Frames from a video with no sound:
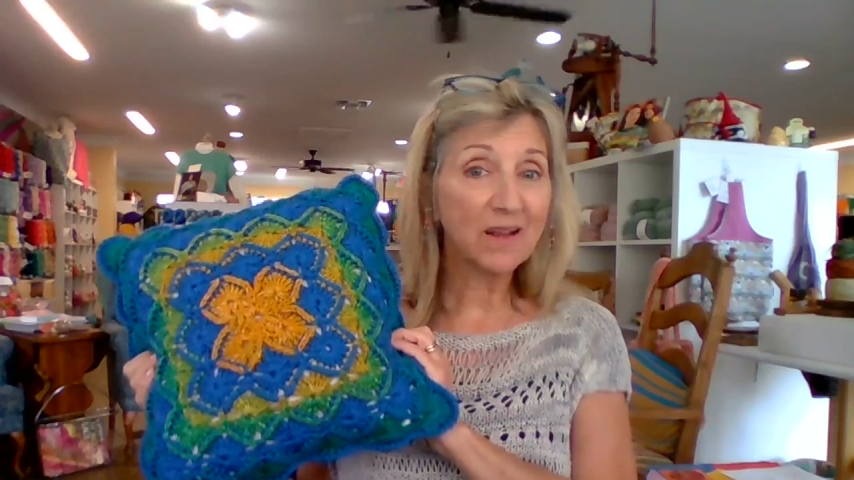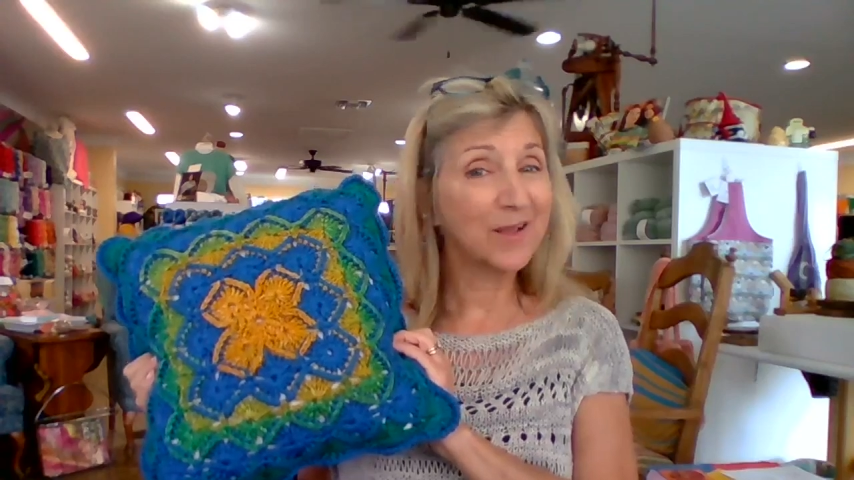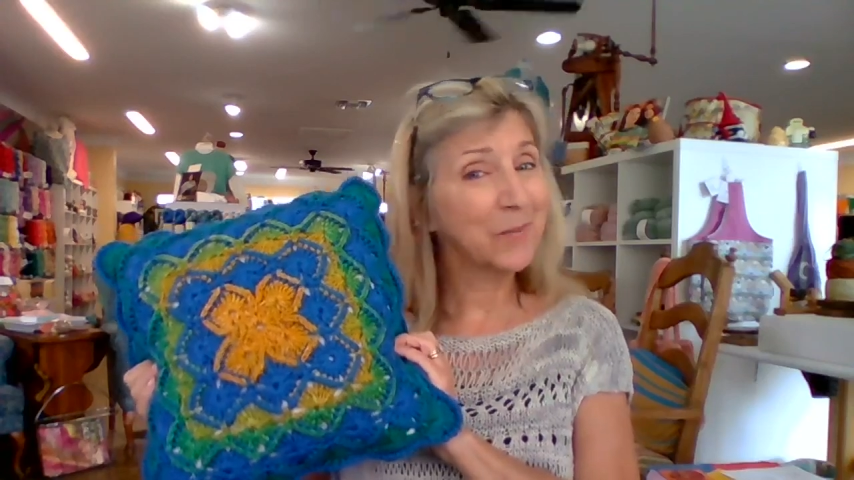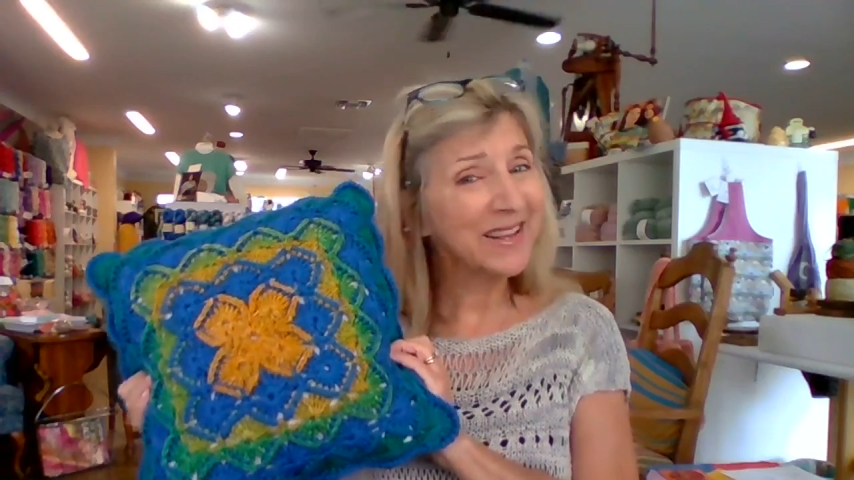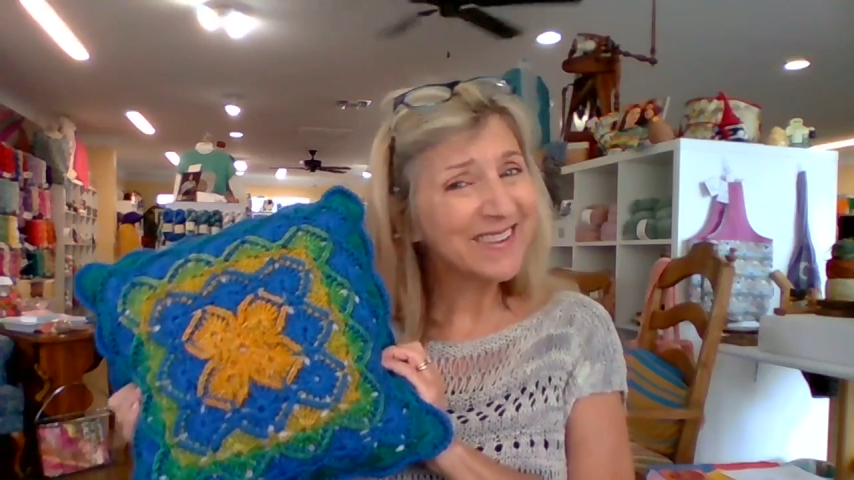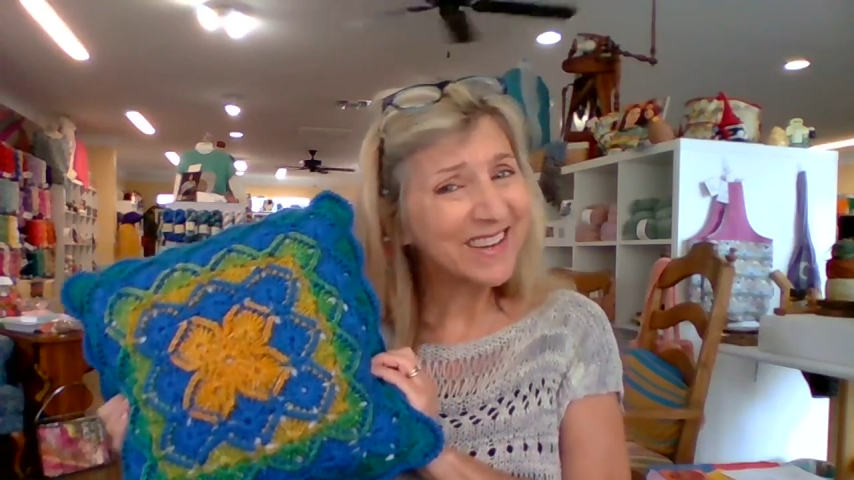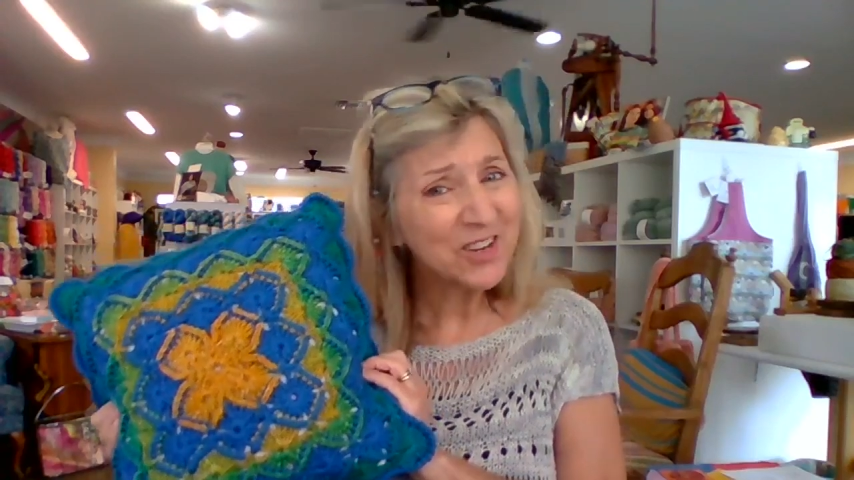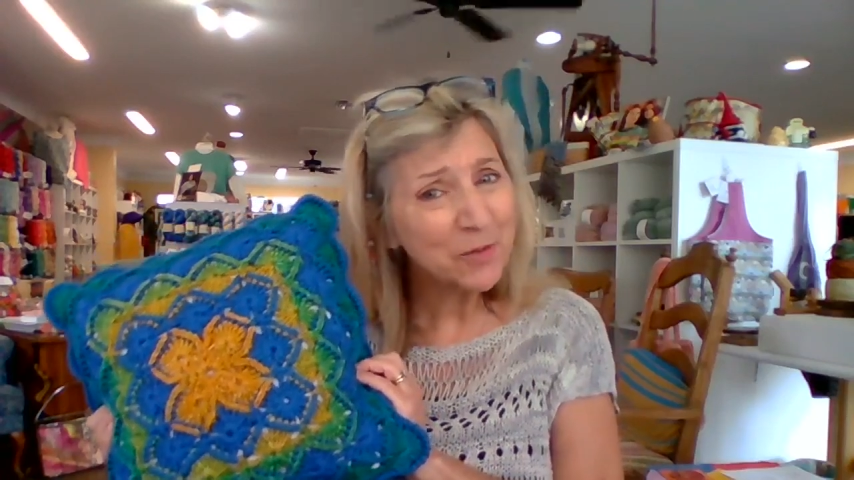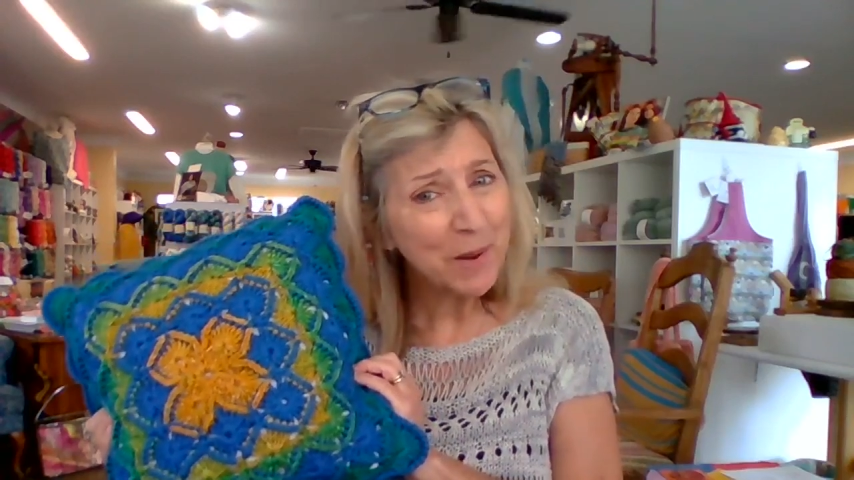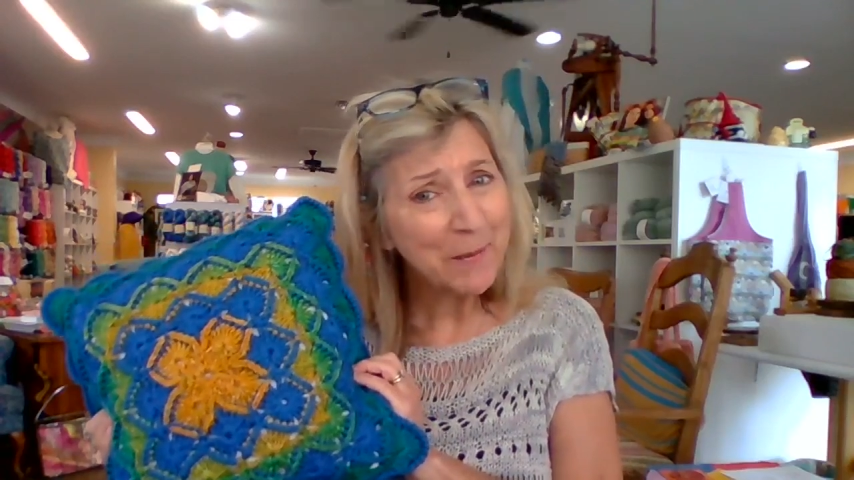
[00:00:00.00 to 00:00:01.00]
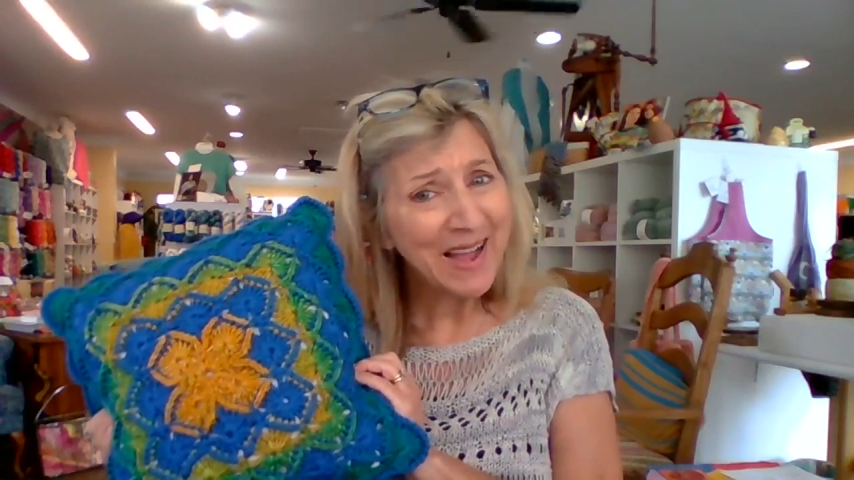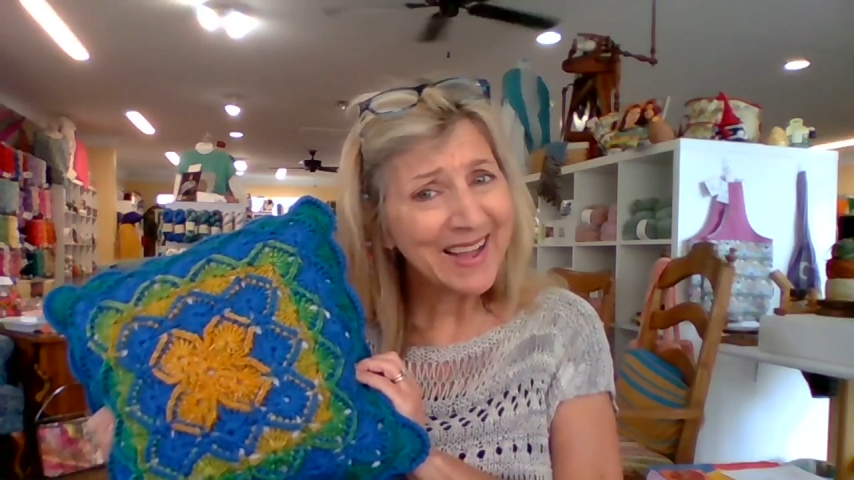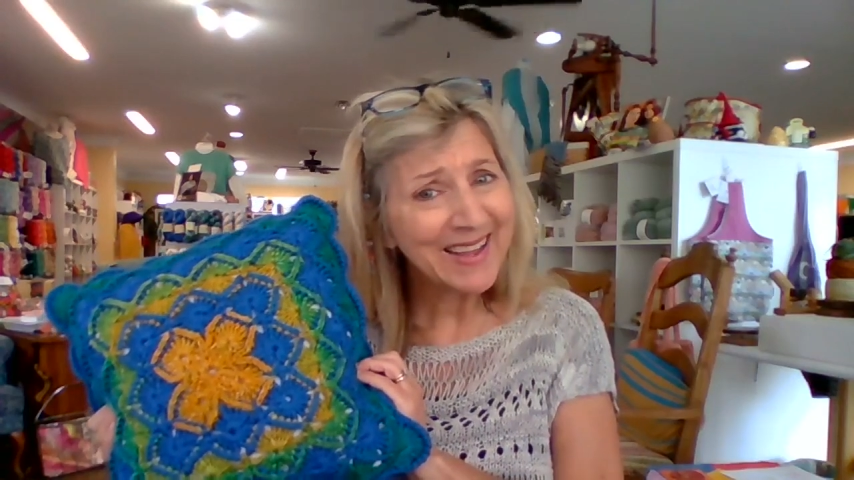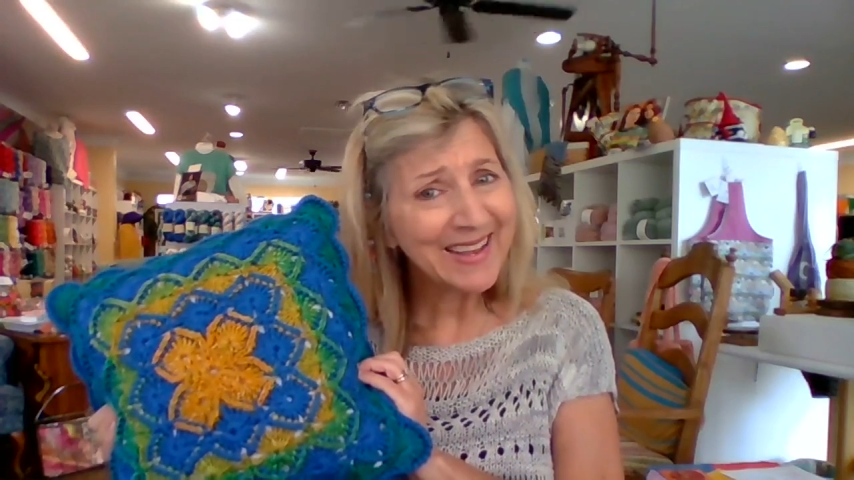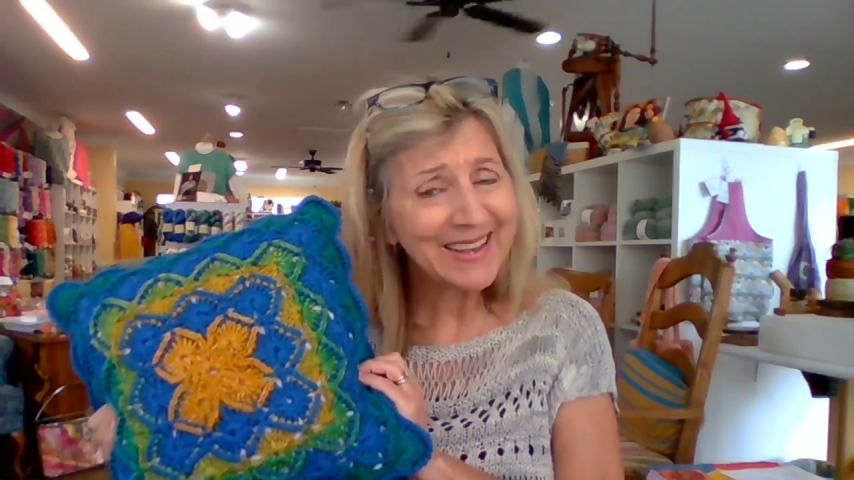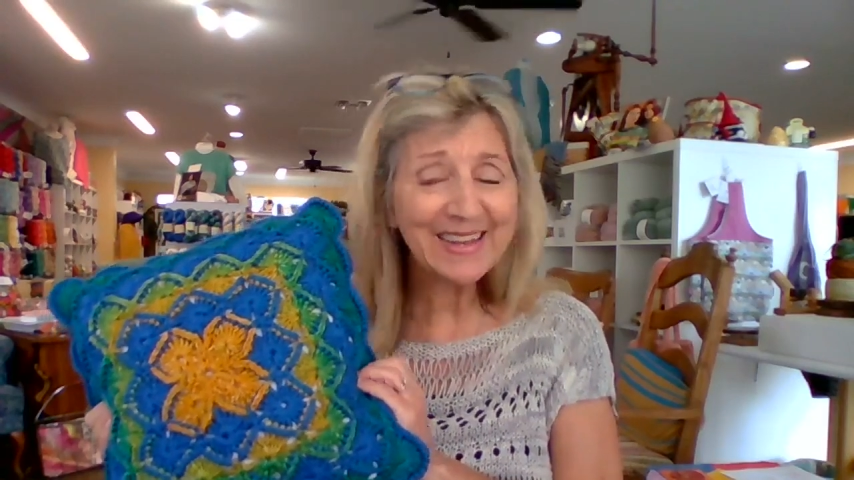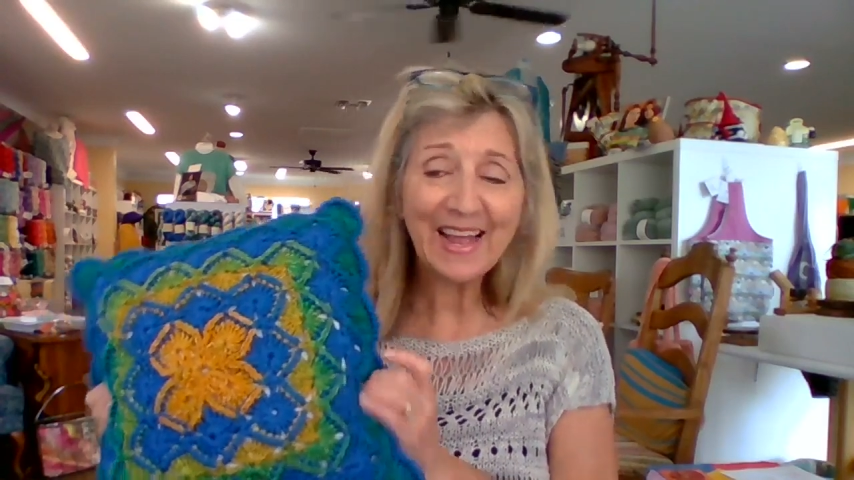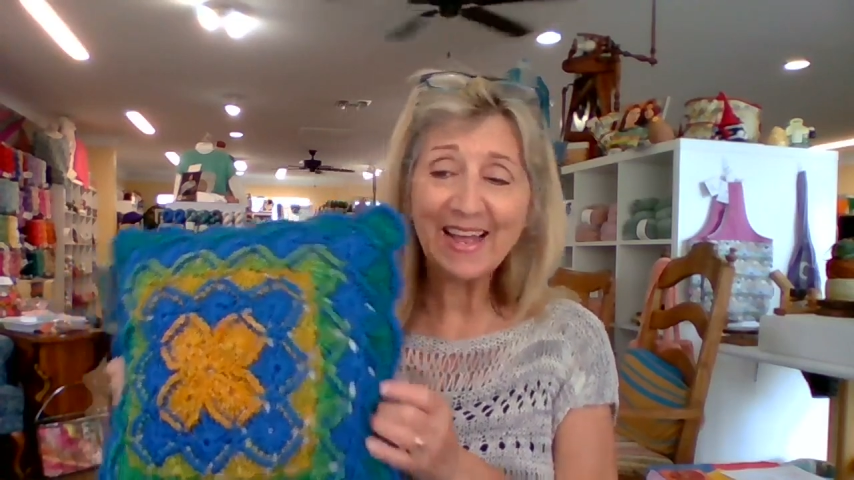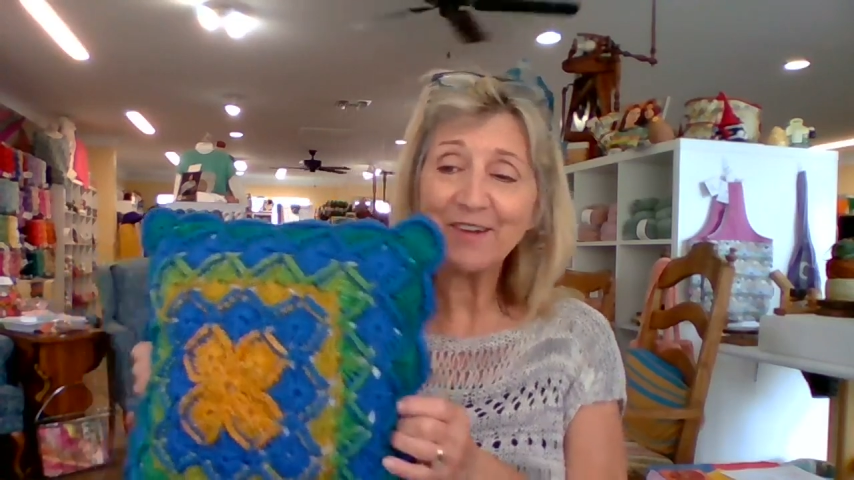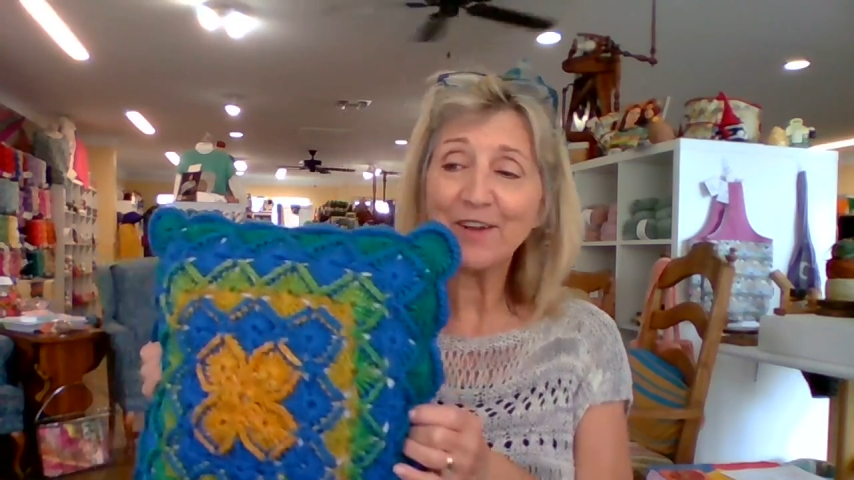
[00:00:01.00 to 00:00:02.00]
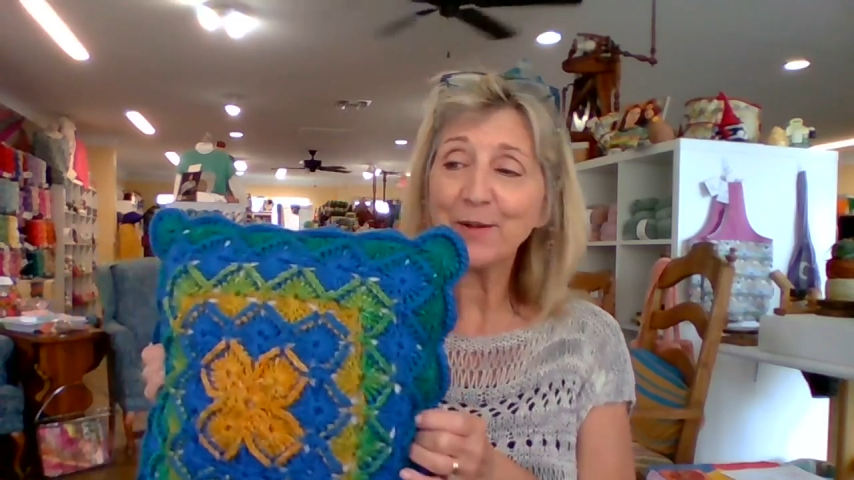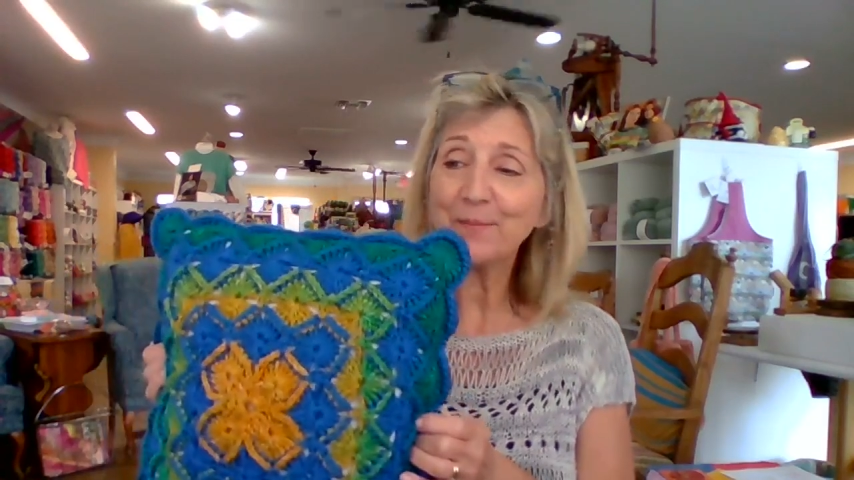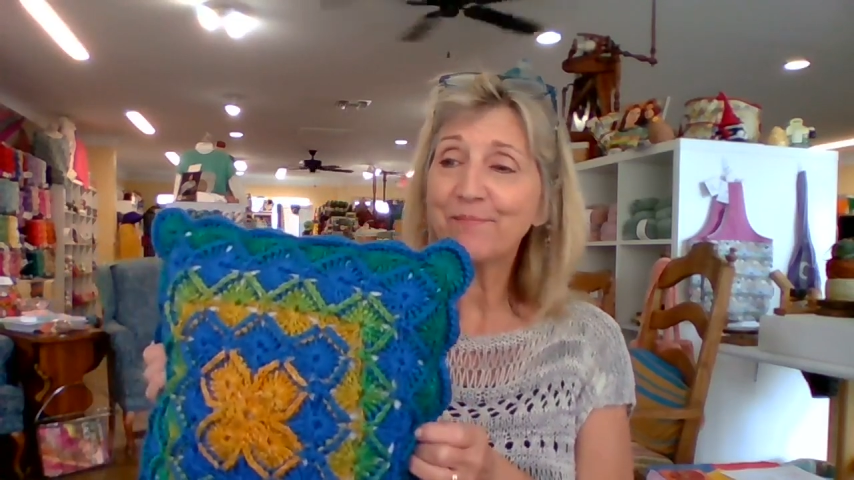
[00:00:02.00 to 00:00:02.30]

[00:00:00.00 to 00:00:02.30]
I might change my mind. I don't know.